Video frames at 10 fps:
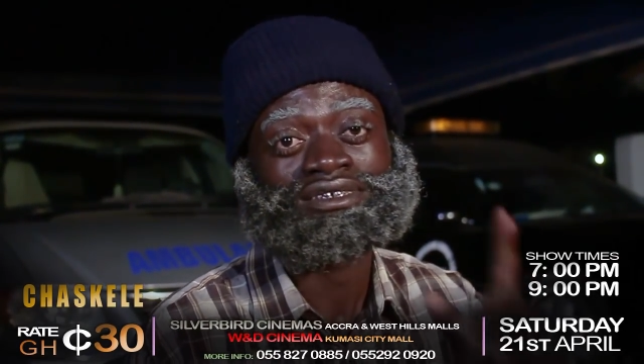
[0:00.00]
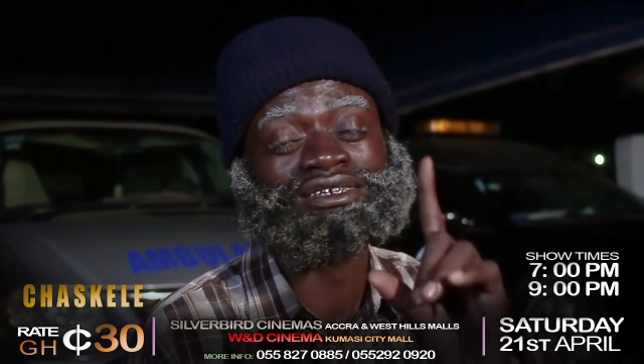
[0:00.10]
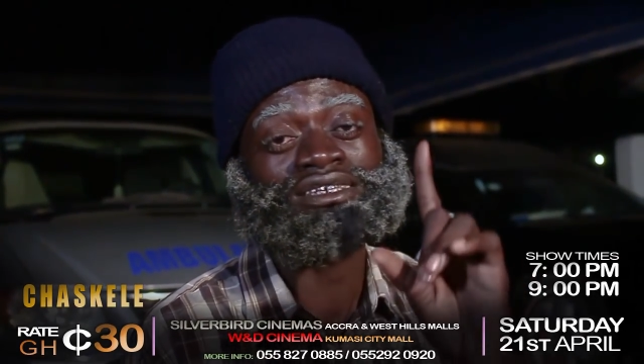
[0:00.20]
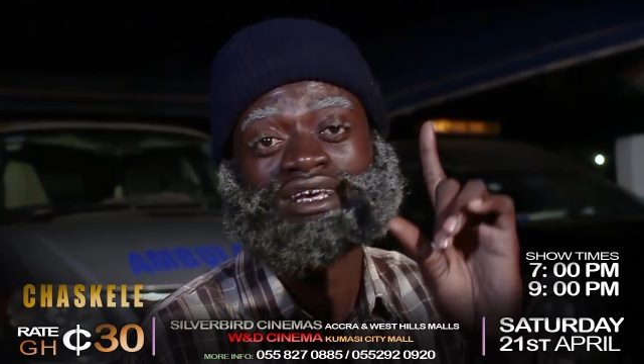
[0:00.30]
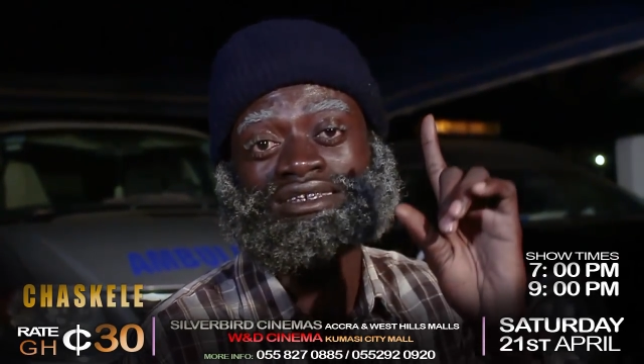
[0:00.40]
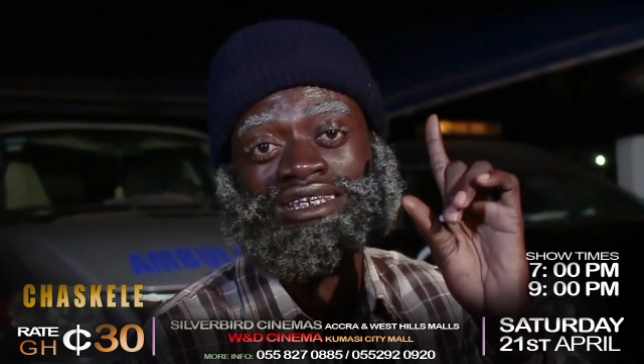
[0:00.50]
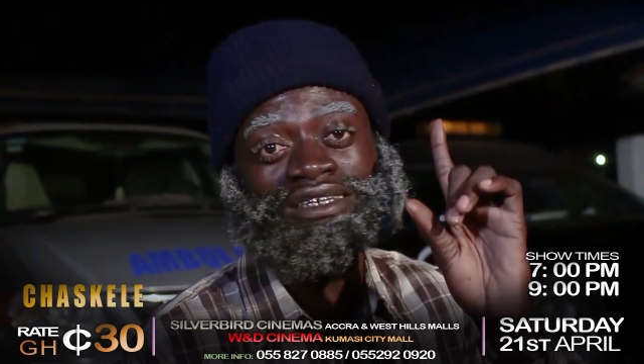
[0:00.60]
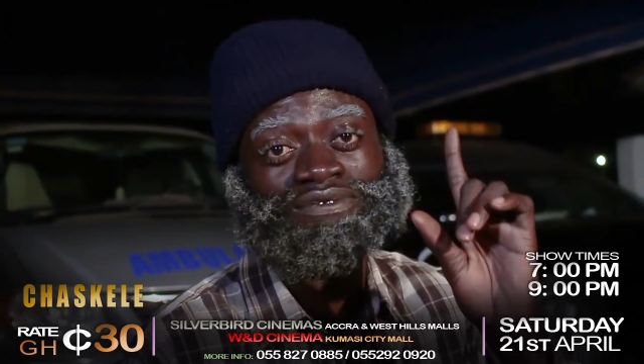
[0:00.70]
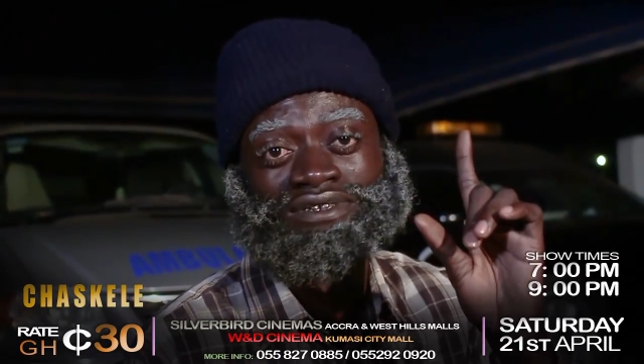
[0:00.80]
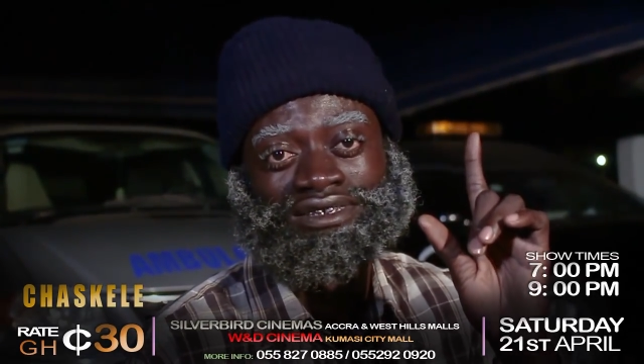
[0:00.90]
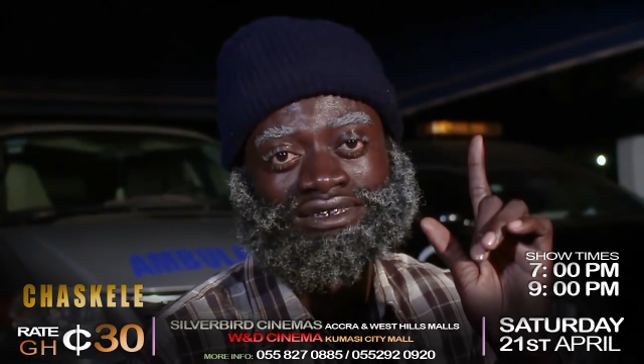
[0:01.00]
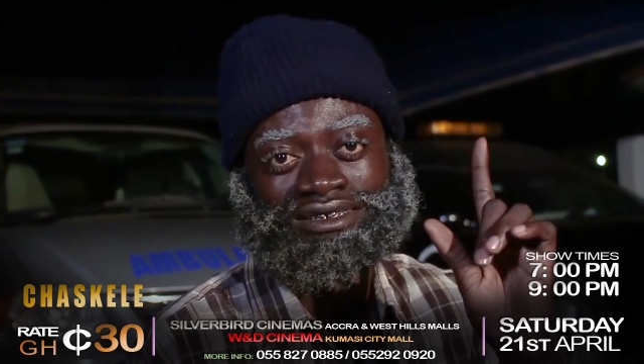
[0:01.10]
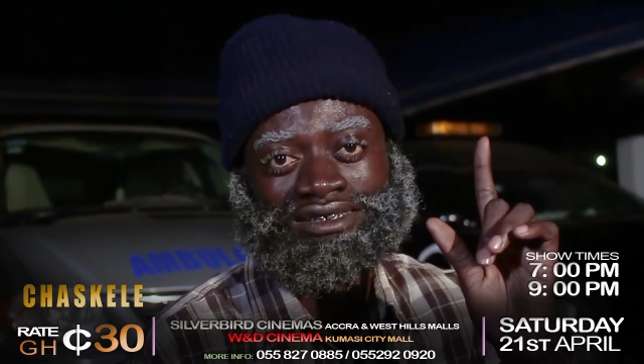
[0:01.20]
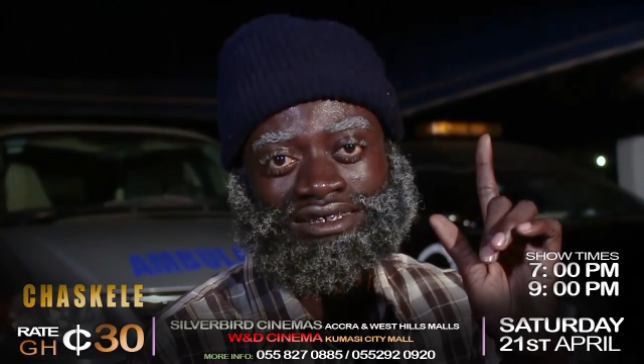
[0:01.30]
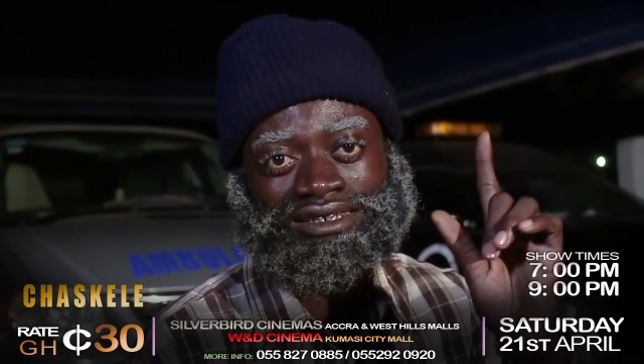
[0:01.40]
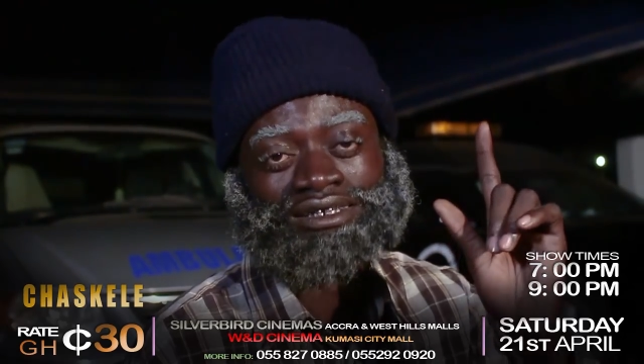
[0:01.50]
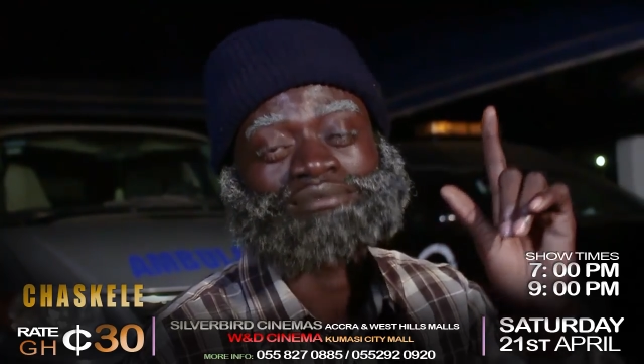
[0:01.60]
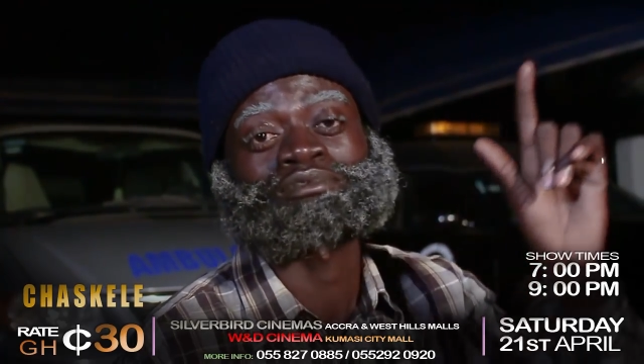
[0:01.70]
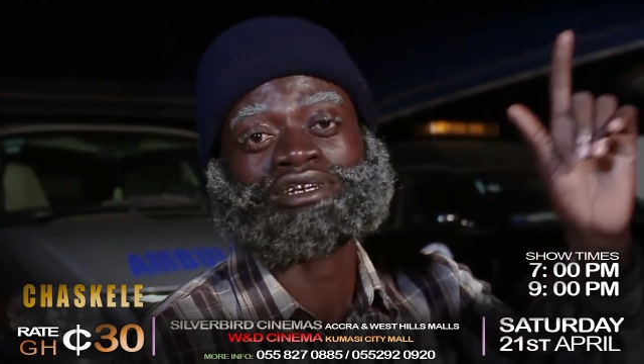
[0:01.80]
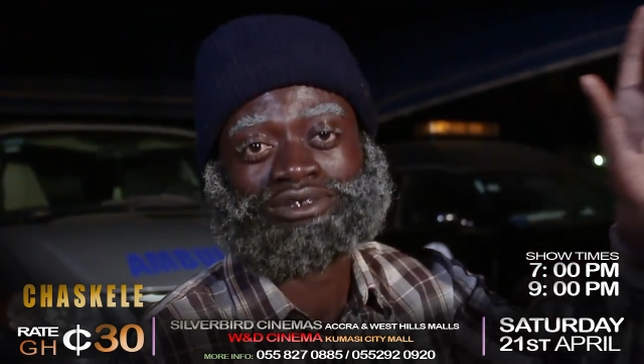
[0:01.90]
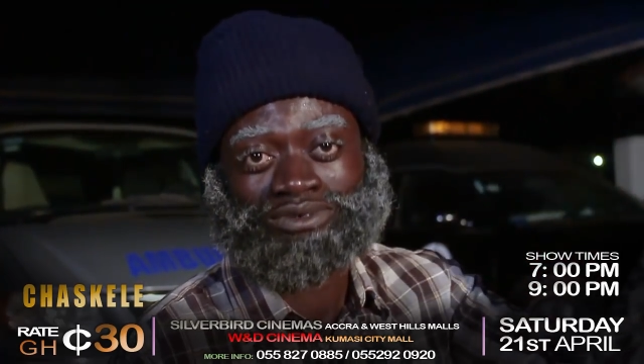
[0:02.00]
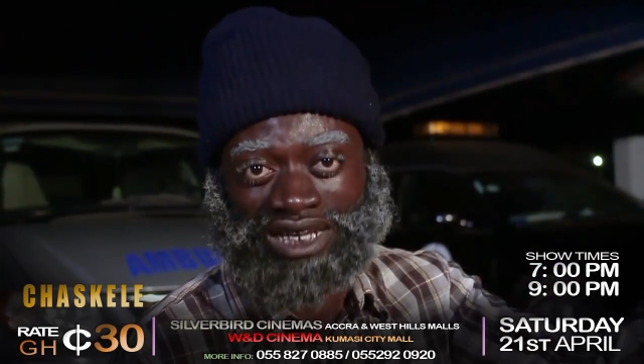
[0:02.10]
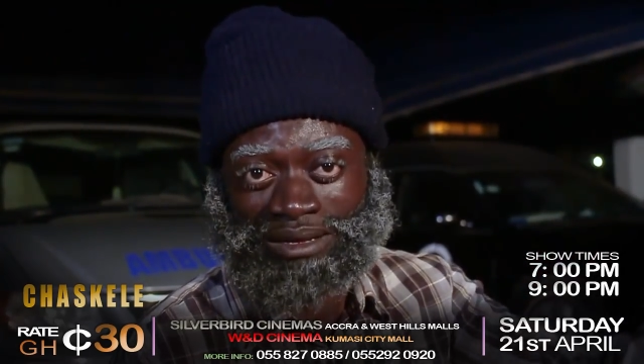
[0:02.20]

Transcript: In your 6 feet, much as soon